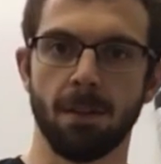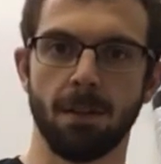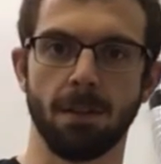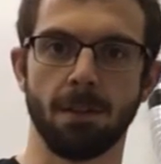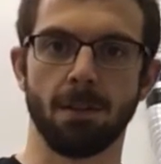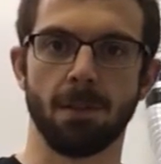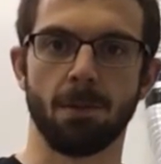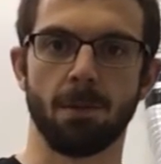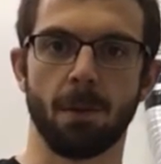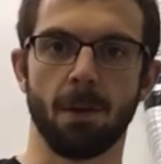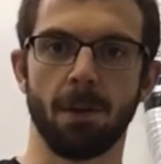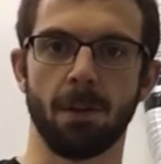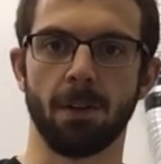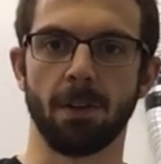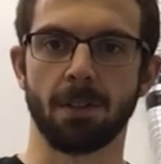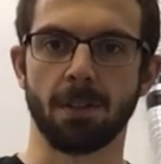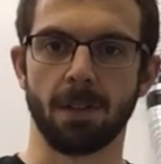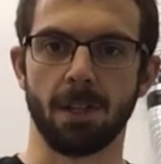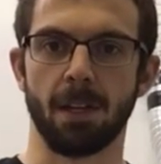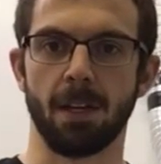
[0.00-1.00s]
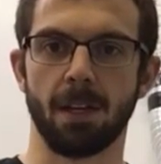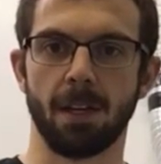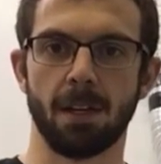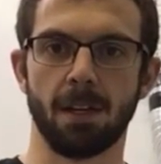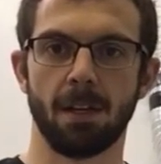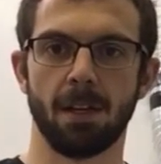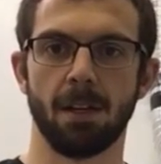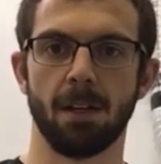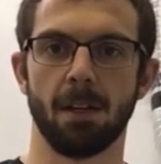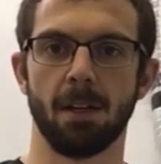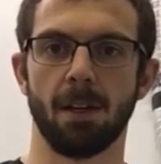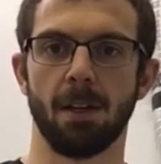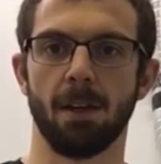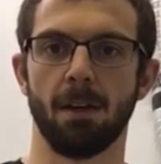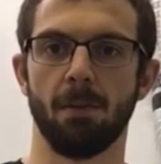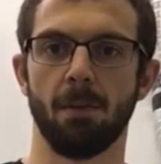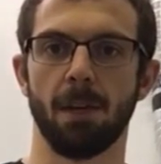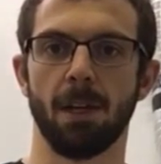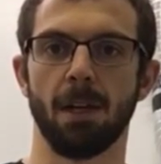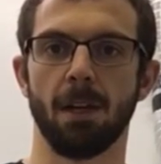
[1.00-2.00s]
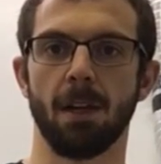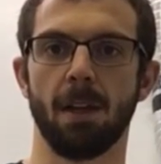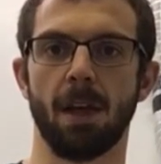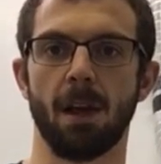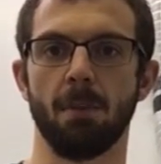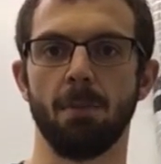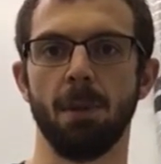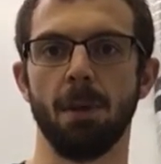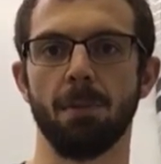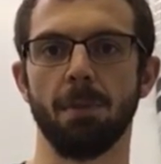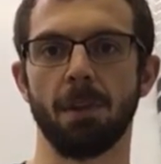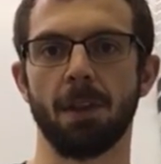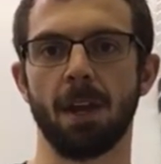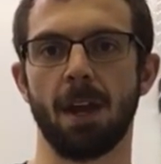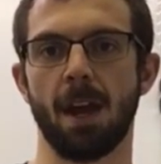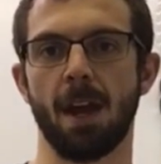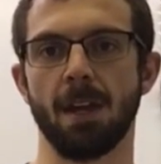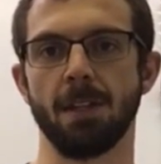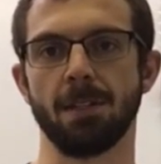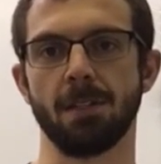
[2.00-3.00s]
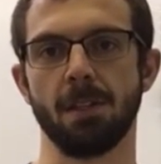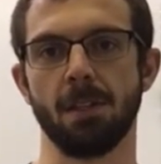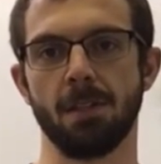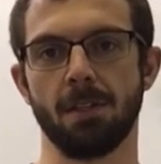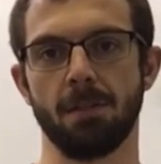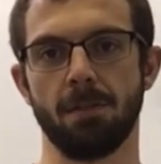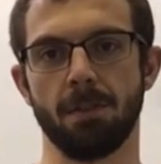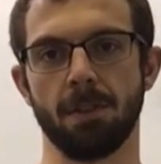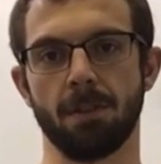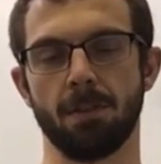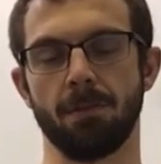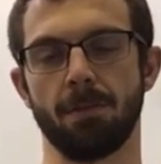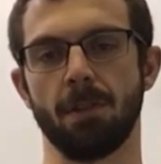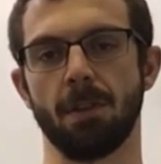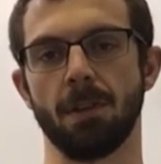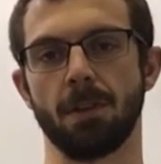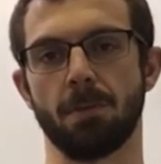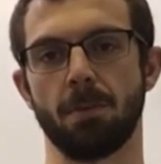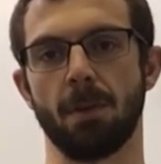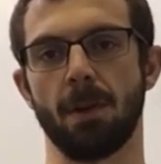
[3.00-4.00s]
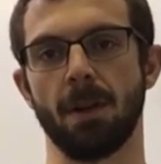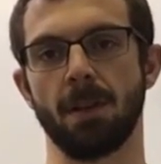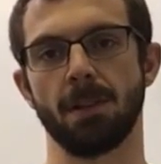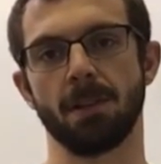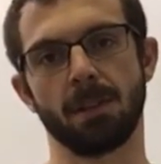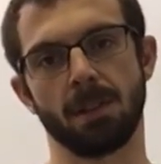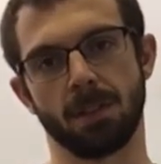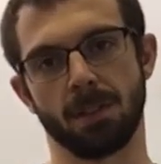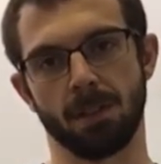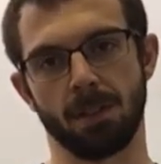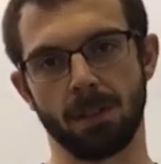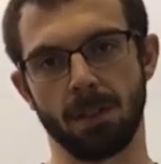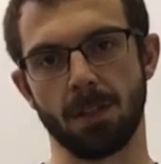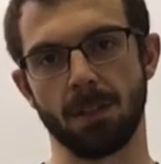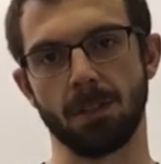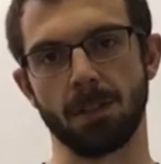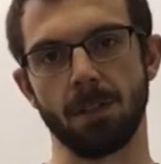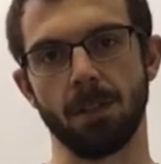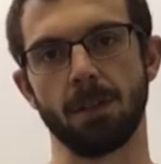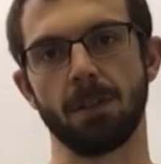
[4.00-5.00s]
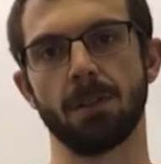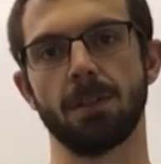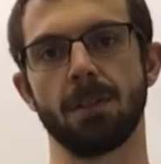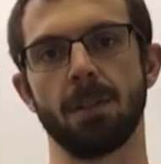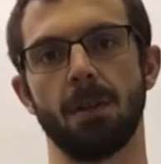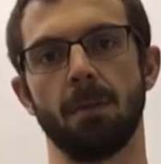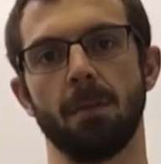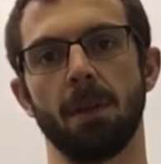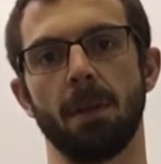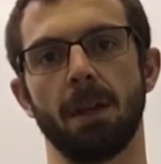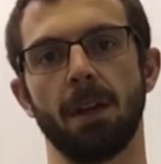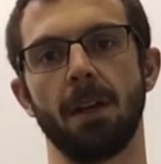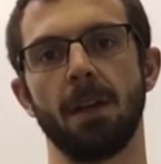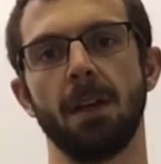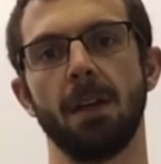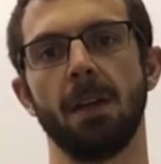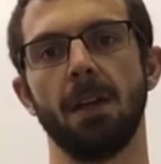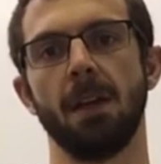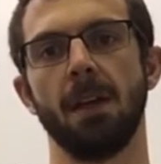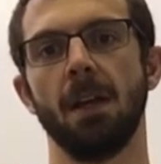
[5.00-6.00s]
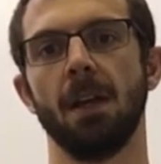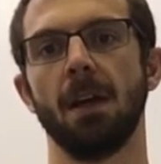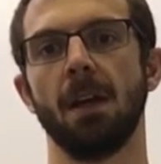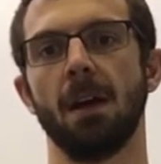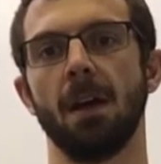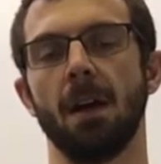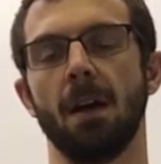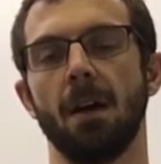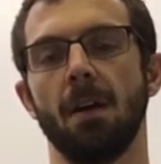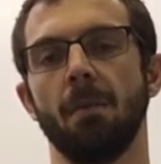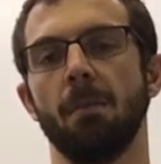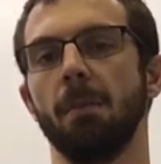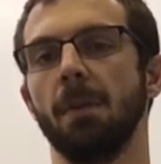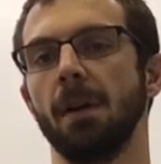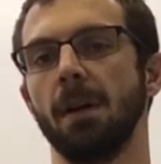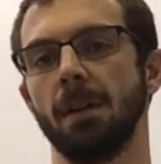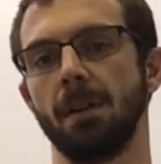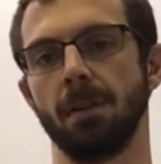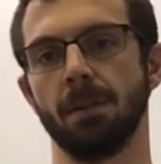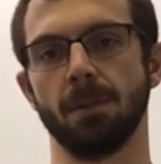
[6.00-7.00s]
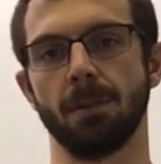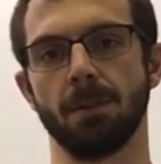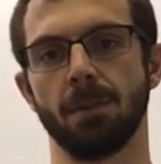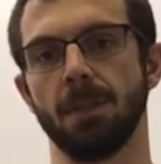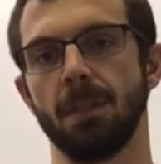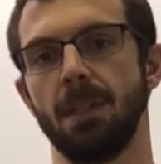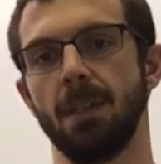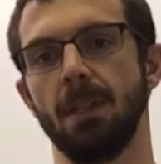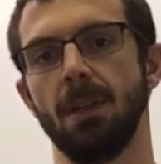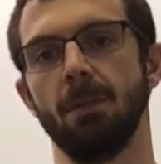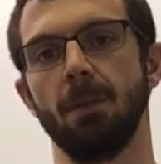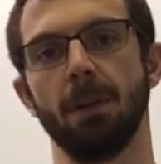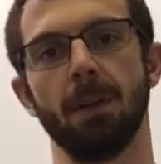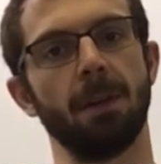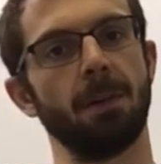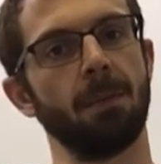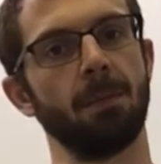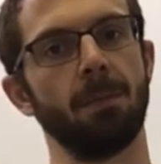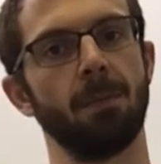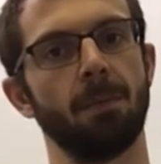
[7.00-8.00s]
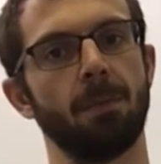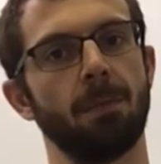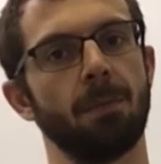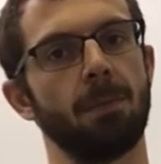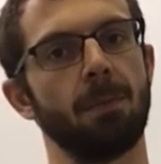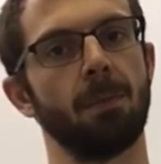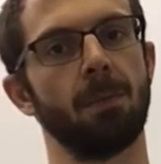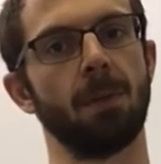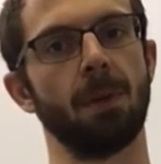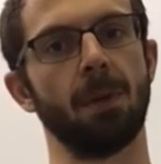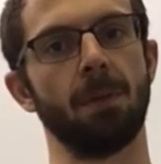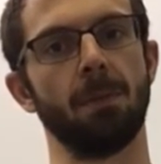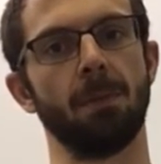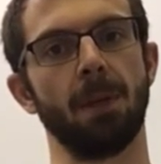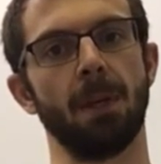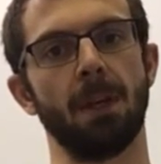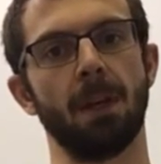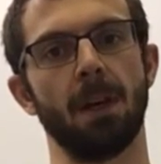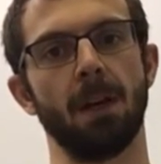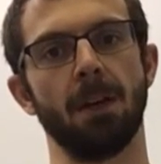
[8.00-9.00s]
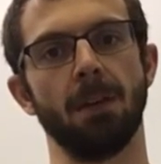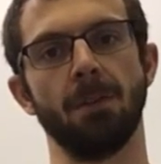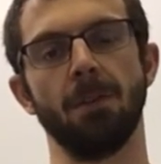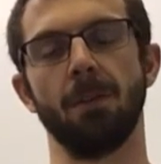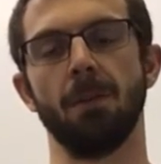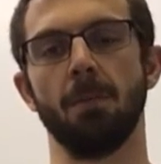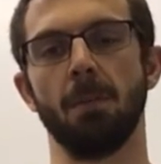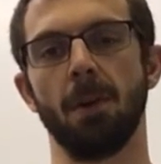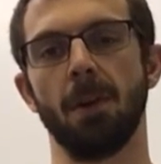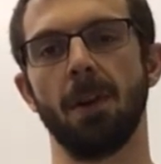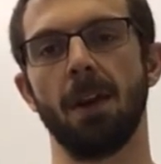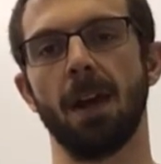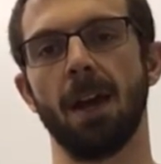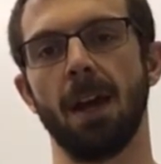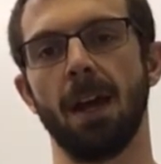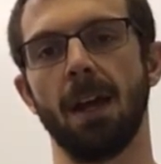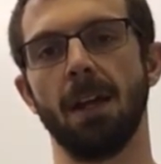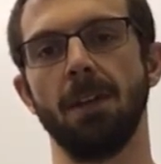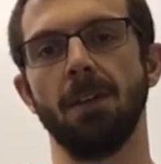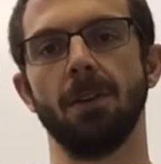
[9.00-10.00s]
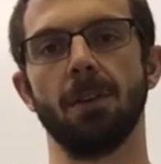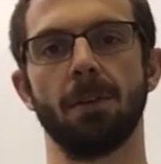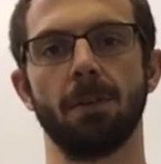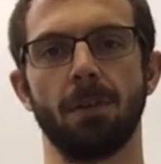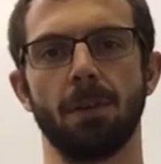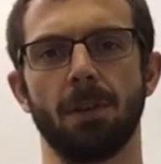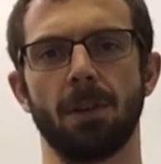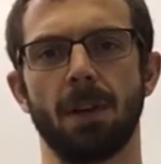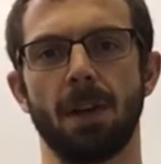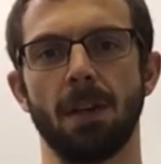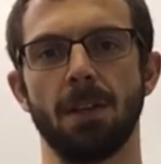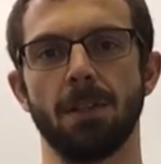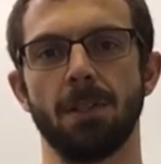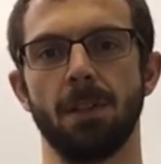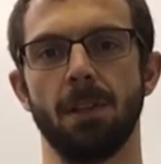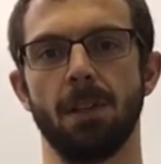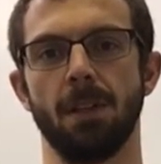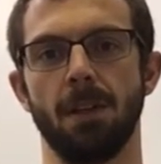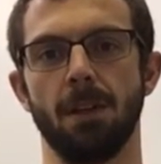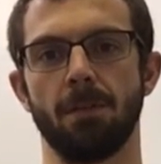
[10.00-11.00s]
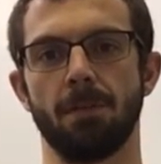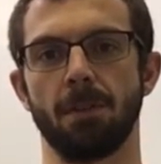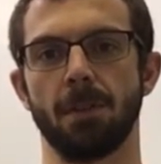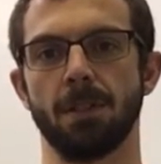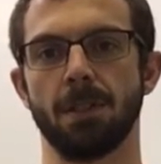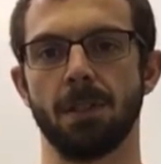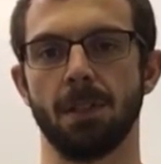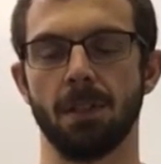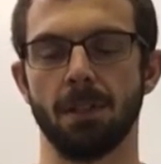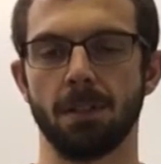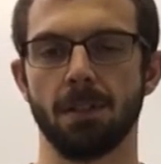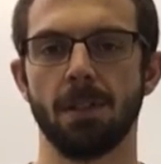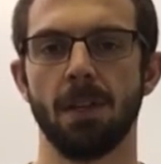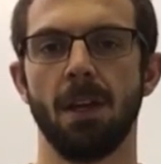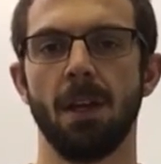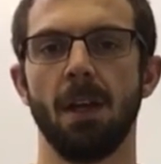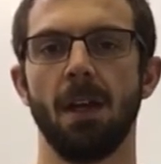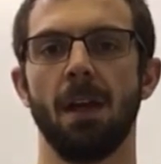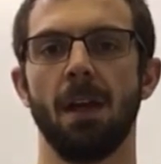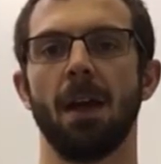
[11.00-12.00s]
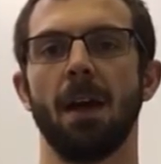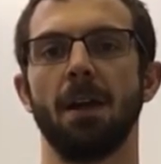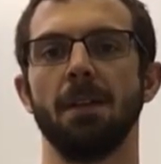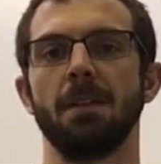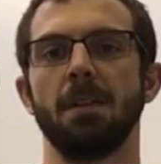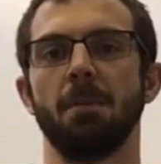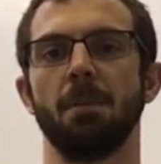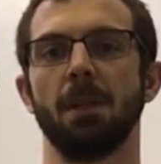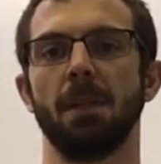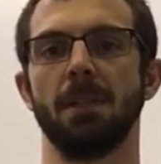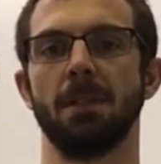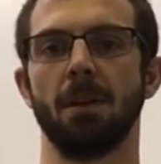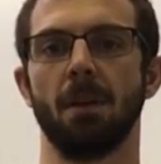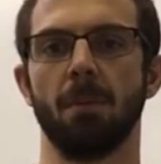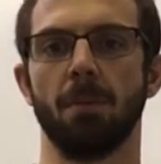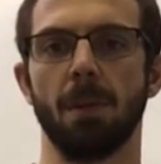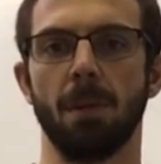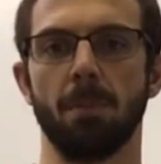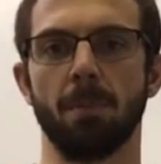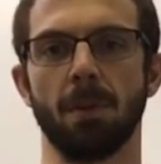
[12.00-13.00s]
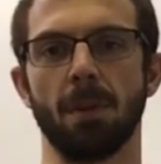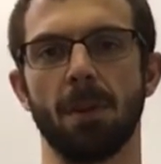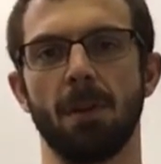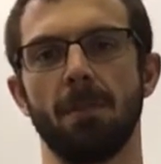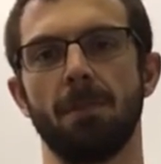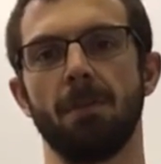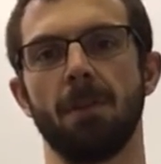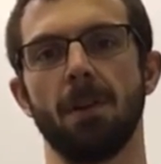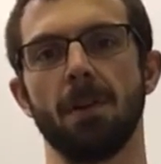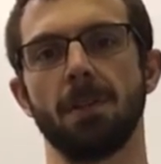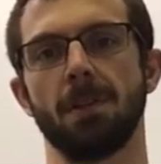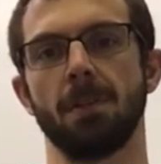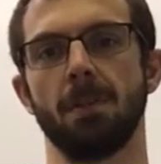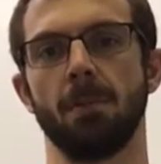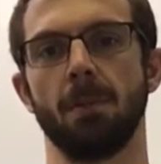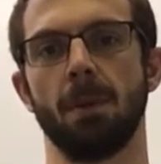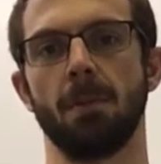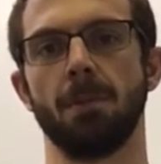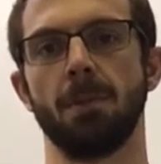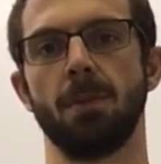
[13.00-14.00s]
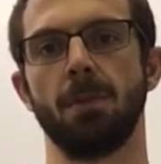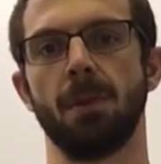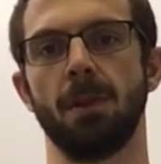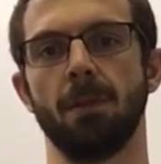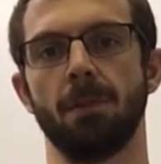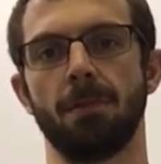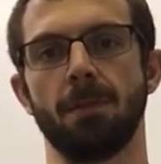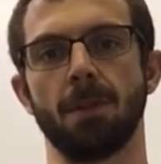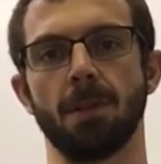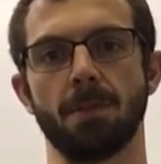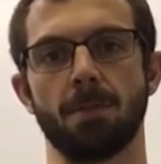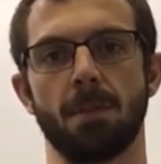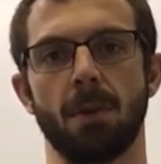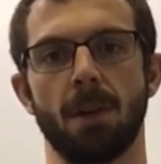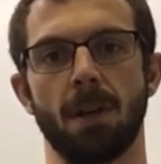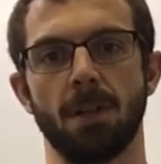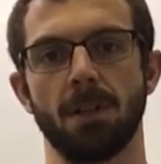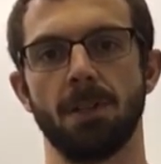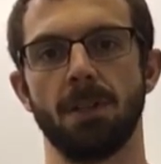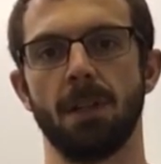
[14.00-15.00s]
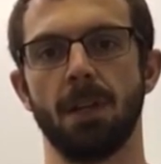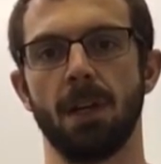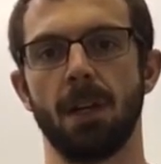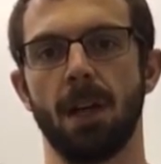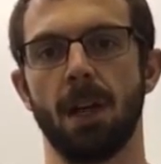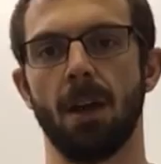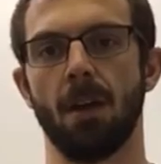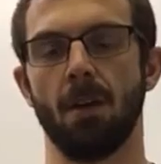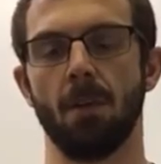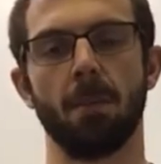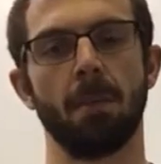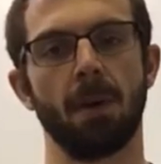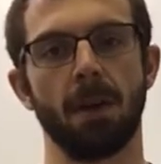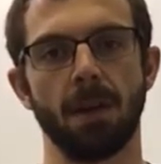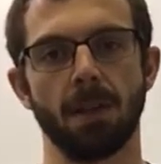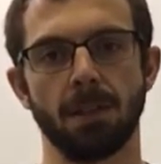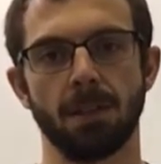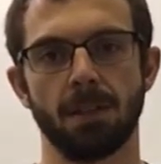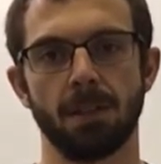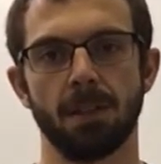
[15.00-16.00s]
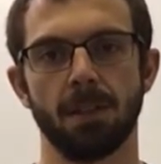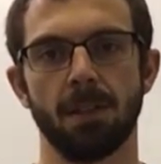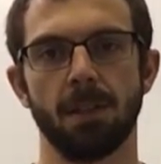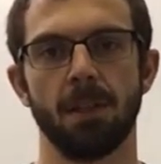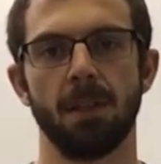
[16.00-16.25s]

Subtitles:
this is what it looks like. We get a lot of people that ask us if it's a French press because it does look similar, but you'll see when we do the brew guide, you'll kind of see the differences. I typically tell people that it falls somewhere between a French press and an AeroPress.